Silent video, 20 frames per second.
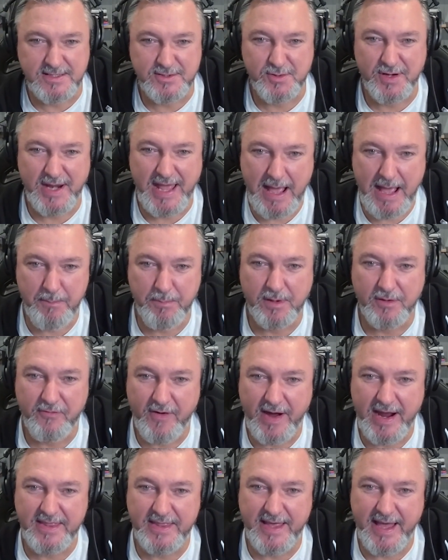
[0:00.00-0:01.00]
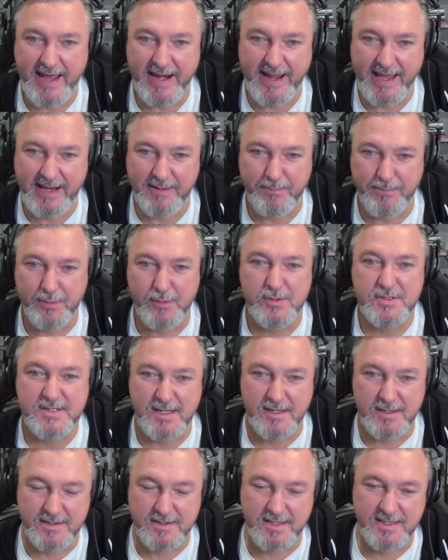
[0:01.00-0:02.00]
To sort of amplify that and boost
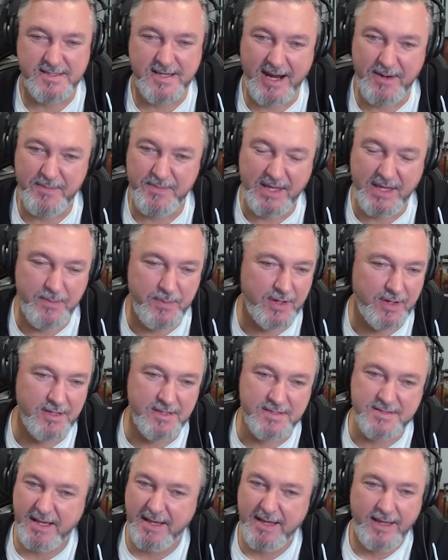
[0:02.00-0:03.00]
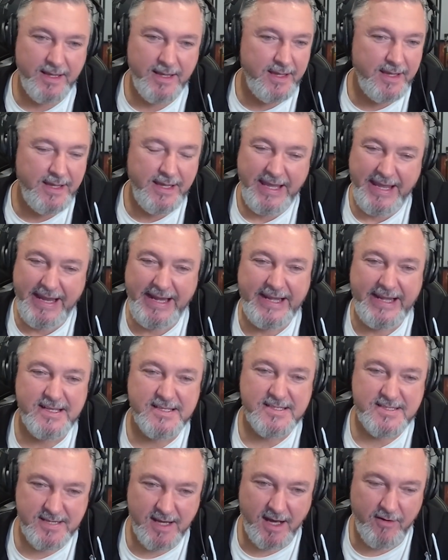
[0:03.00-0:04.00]
the time there, because it
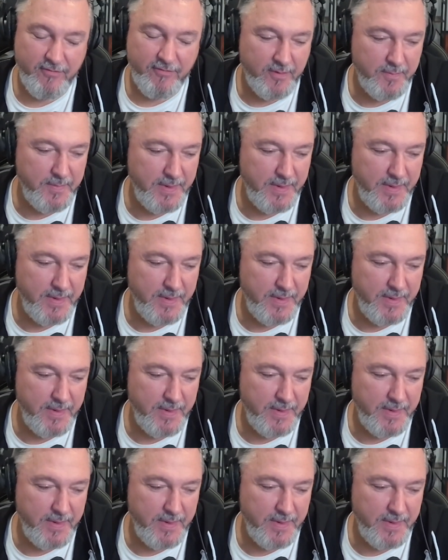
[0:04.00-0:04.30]
is tough.